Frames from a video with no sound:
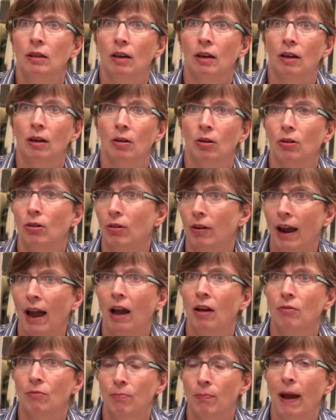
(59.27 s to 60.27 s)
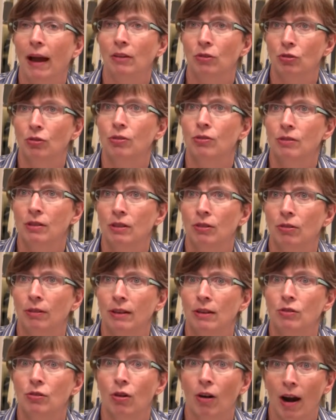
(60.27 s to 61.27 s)
or have bachelor's
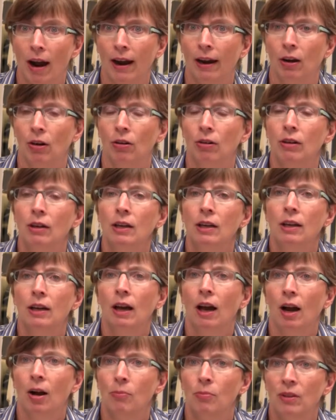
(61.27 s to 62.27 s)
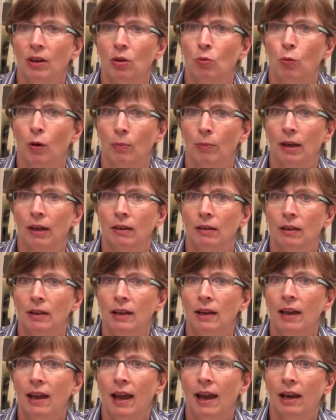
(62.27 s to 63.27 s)
degrees or higher than women.
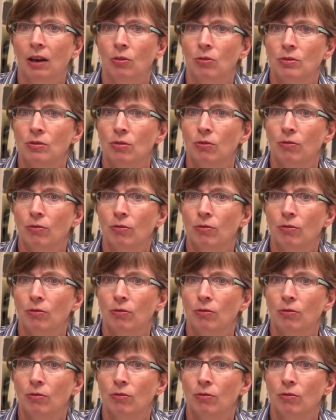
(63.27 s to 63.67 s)
And it was